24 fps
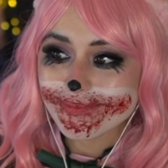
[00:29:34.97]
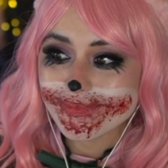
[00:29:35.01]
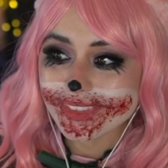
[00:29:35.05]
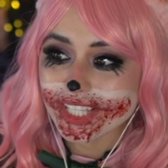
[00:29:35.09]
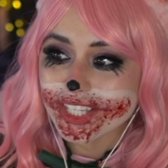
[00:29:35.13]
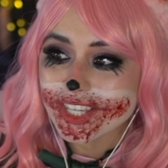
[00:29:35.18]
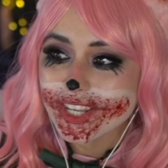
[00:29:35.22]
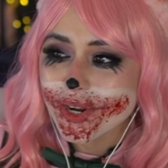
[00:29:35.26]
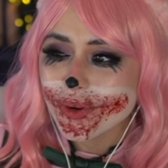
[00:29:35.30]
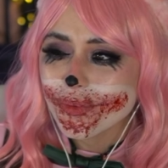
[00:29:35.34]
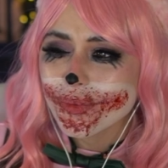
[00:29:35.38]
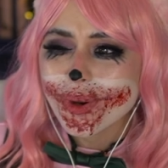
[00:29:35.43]

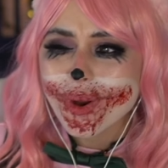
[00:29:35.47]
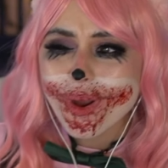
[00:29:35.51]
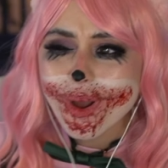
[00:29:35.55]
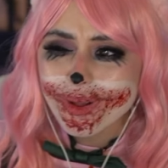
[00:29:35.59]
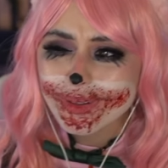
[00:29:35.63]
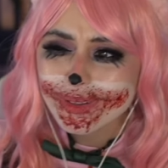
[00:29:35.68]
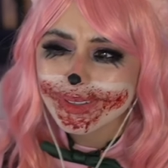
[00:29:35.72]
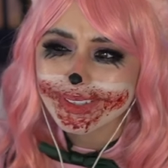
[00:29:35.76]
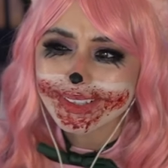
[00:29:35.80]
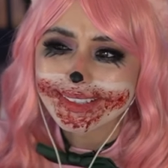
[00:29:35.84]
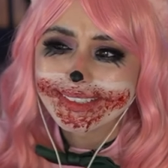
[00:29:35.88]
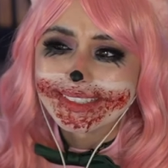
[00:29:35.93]
you know, we're all
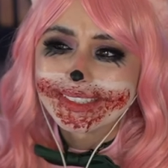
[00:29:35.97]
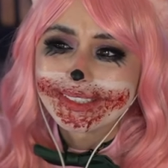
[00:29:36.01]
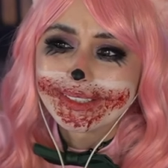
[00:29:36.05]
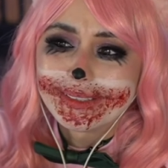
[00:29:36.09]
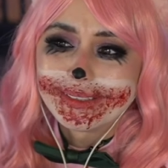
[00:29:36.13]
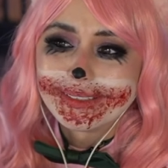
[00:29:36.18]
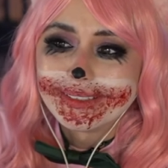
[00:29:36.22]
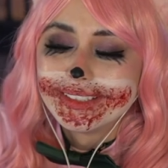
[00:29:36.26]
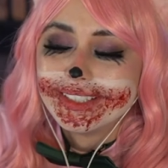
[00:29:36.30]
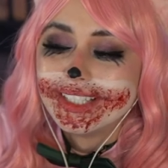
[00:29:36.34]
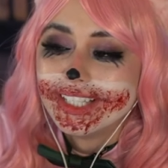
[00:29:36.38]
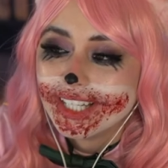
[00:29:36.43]
a
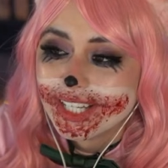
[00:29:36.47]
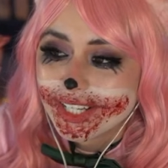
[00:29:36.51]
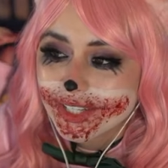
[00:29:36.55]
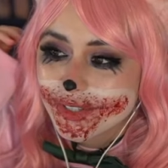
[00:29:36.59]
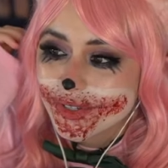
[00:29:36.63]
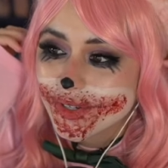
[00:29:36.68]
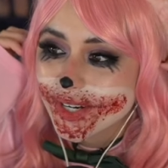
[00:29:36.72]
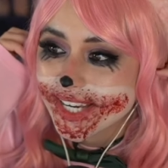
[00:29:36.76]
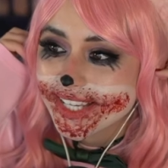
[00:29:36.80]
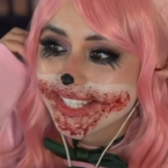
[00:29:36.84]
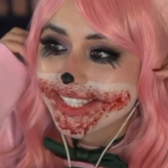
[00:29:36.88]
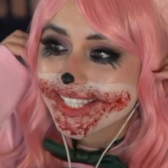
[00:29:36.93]
little
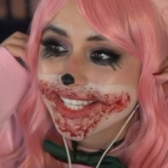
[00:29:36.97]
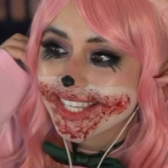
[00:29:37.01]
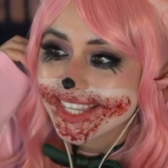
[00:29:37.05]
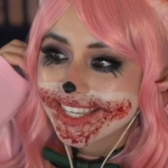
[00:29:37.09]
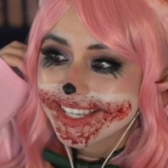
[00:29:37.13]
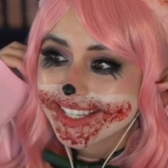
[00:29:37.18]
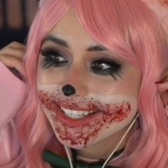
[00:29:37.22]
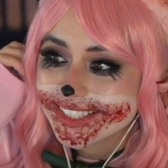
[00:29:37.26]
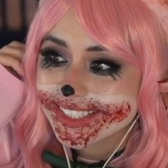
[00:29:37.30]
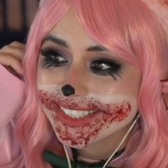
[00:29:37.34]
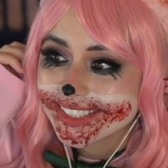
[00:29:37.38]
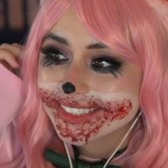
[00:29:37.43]
crazy
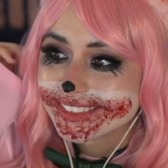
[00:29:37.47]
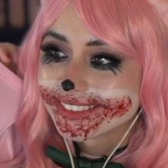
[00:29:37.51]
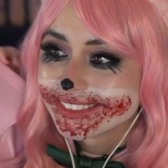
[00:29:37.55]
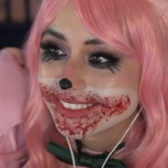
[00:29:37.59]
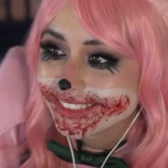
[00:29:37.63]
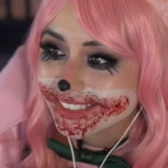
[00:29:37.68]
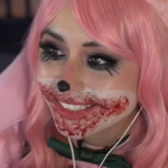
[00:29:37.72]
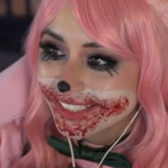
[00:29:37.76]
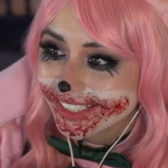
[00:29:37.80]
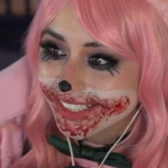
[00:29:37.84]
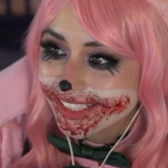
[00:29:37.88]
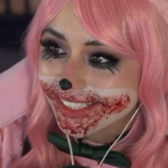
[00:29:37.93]
here,
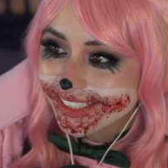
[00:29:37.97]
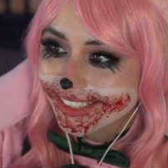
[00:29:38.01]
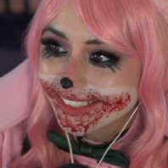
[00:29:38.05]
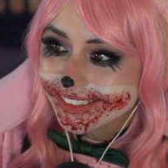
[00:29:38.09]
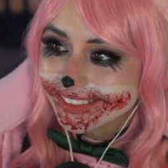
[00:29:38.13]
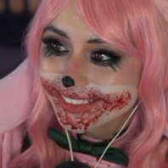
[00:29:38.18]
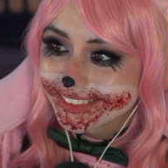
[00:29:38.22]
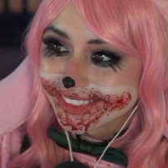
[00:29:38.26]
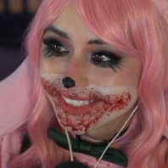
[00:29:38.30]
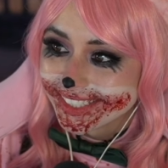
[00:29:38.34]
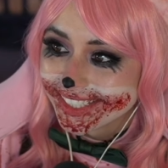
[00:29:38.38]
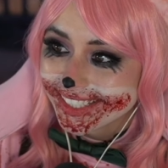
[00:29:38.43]
you know?
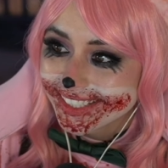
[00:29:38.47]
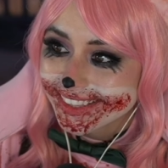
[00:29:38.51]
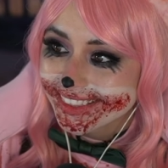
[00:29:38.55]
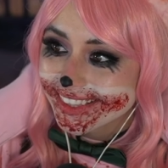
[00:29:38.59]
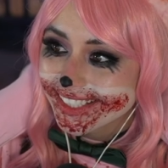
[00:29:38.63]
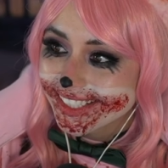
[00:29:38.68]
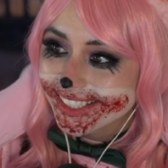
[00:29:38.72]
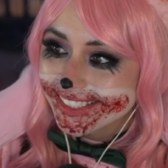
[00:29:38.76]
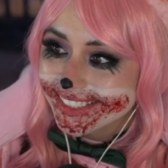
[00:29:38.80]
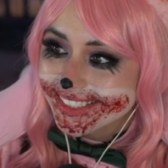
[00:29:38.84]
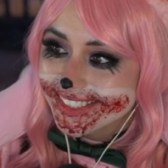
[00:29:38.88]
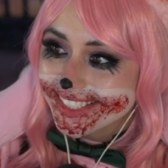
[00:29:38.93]

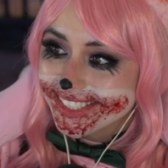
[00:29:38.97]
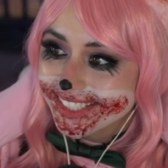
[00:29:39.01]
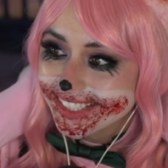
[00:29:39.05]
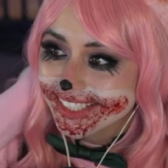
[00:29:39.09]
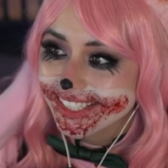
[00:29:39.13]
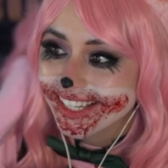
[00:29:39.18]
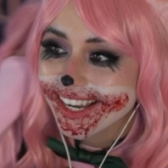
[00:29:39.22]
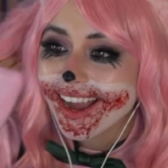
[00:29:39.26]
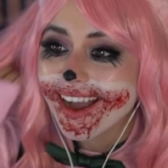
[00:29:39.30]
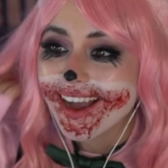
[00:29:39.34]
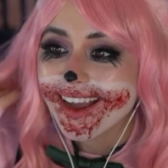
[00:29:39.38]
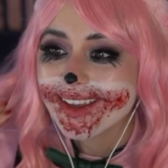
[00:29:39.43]

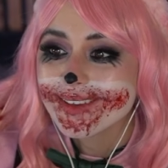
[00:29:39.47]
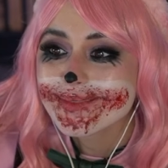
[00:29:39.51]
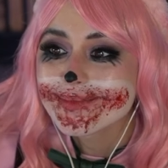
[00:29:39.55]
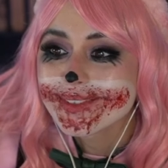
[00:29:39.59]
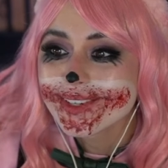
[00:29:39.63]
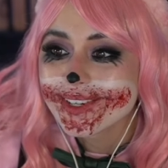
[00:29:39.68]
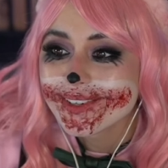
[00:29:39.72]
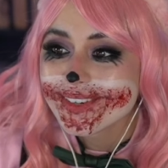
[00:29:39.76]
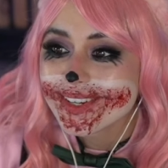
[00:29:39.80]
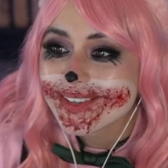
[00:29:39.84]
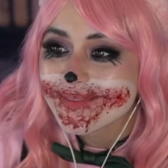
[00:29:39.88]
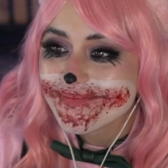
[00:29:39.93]
London, I'm
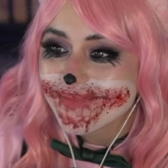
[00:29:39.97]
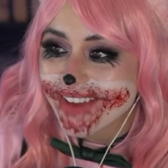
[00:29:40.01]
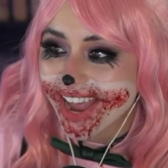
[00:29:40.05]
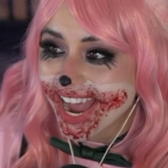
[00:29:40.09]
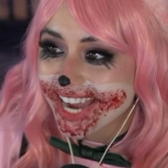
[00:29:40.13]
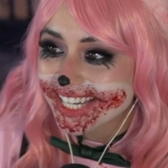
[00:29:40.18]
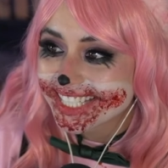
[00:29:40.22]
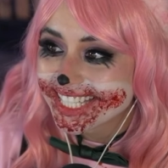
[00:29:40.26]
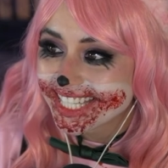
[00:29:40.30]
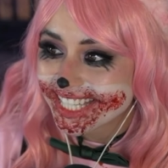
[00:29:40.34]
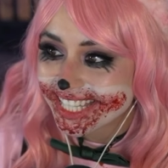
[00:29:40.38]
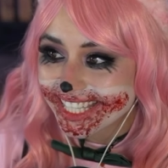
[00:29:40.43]
going
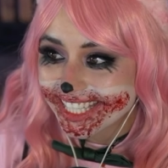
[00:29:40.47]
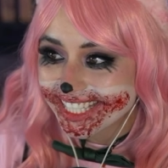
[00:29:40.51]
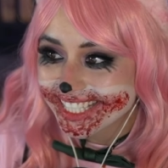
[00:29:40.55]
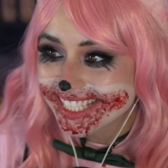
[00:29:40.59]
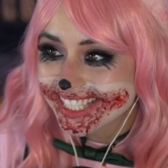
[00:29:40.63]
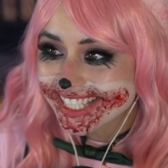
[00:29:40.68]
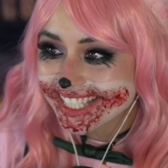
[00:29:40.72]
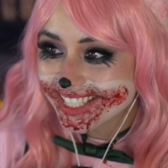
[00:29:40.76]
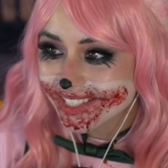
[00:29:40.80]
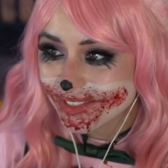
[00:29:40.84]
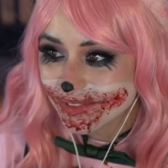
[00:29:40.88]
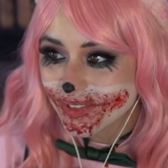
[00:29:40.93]
back to
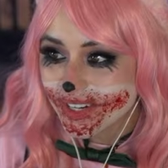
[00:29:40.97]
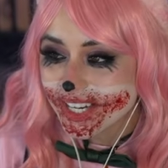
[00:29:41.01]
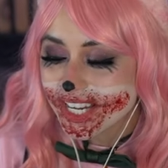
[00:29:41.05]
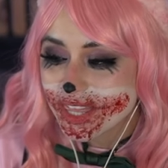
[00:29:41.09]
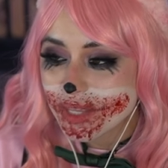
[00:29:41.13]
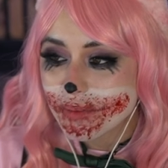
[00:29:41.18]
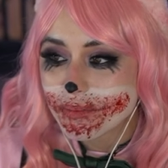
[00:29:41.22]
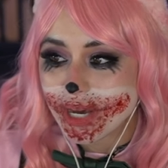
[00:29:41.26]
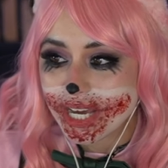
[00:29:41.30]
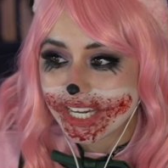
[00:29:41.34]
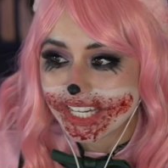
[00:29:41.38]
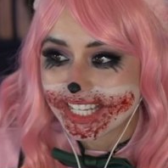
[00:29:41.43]
this. What in the
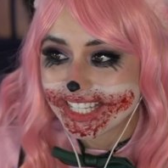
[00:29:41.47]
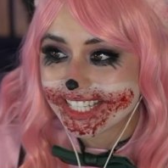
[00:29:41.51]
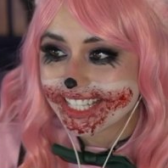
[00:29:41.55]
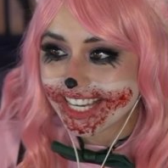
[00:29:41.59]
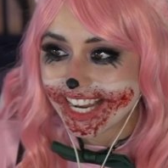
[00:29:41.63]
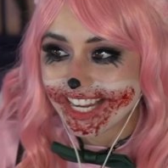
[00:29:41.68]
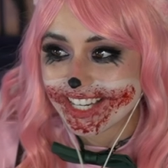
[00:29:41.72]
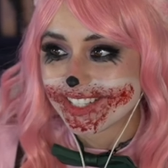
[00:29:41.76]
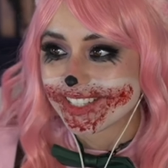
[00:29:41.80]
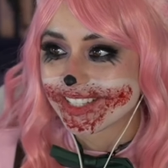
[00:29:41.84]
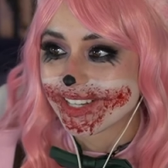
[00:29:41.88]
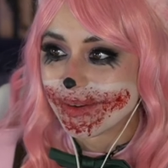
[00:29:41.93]
bunny did I
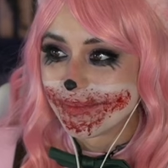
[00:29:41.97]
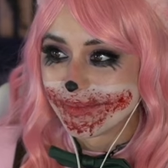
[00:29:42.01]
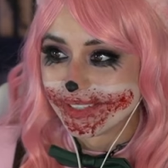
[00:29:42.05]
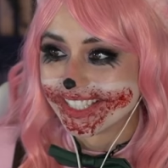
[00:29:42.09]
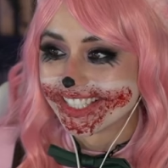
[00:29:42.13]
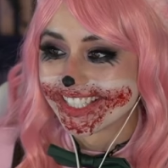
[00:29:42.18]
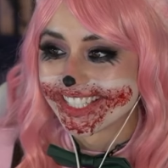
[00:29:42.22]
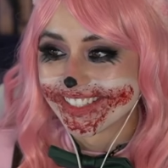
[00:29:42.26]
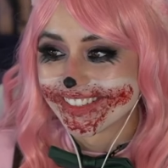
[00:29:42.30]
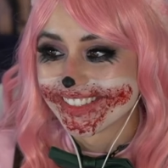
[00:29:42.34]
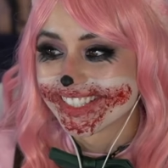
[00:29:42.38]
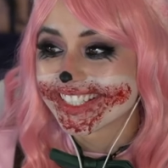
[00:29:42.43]
just come
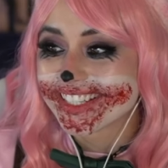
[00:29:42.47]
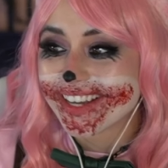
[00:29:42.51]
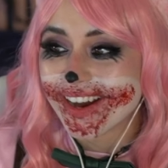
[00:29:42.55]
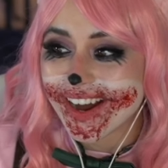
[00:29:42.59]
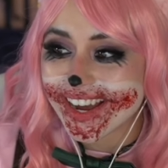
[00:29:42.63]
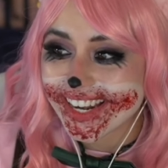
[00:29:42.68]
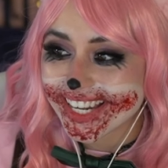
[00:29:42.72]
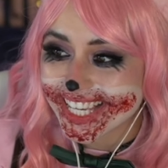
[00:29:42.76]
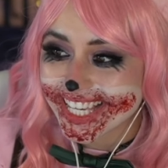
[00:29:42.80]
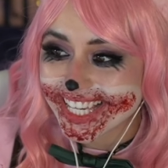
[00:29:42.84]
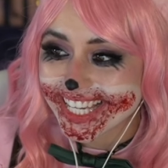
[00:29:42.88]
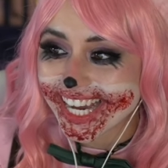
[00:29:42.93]
into?
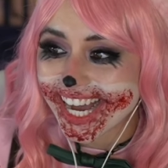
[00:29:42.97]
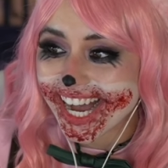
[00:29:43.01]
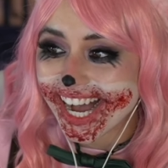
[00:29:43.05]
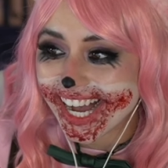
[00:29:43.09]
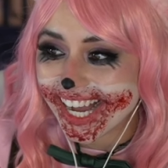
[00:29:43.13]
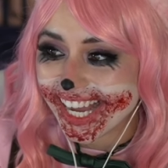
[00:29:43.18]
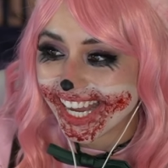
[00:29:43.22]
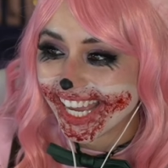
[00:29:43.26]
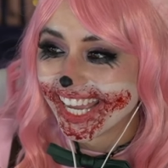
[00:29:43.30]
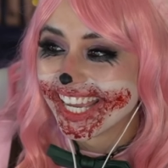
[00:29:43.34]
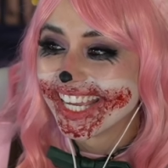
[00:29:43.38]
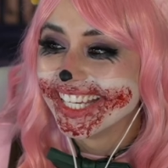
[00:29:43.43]
Scotty,
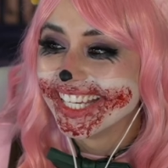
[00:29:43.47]
hi.